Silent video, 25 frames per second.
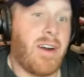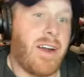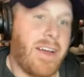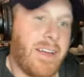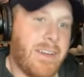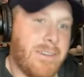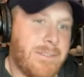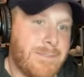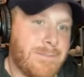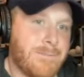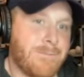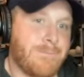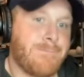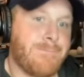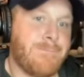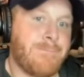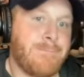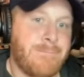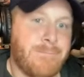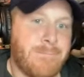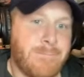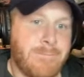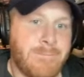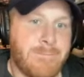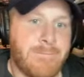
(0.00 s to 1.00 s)
game could have used some
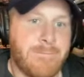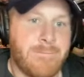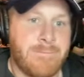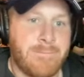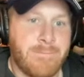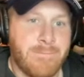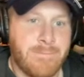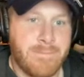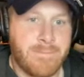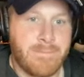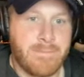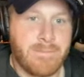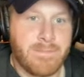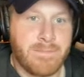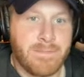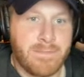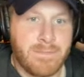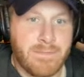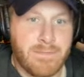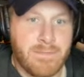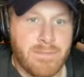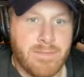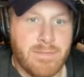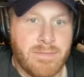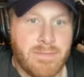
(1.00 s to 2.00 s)
Russ instead of like
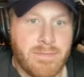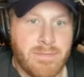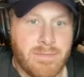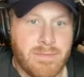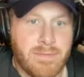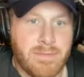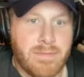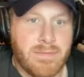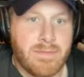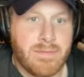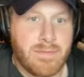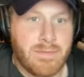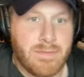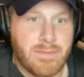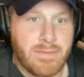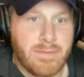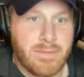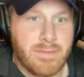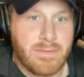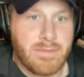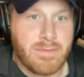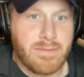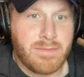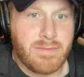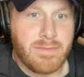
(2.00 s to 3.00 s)
Levine,
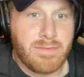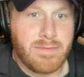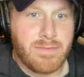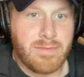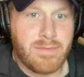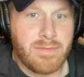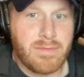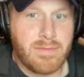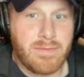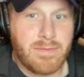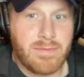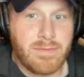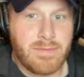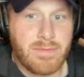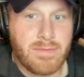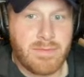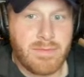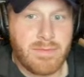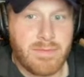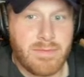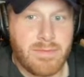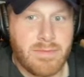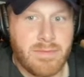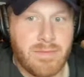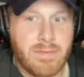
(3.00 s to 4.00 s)
but
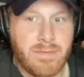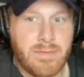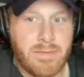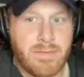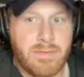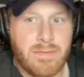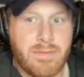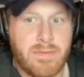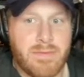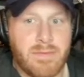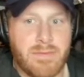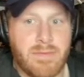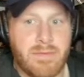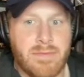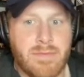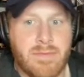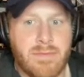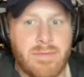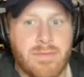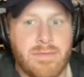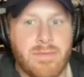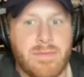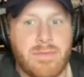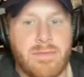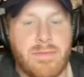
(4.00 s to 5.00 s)
nothing
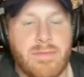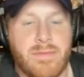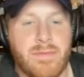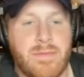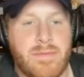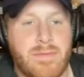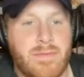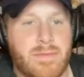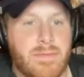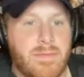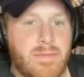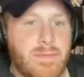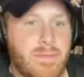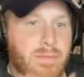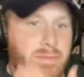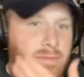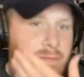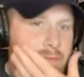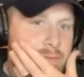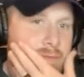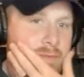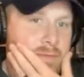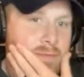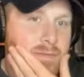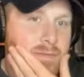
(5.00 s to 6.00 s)
against Zach Levine. But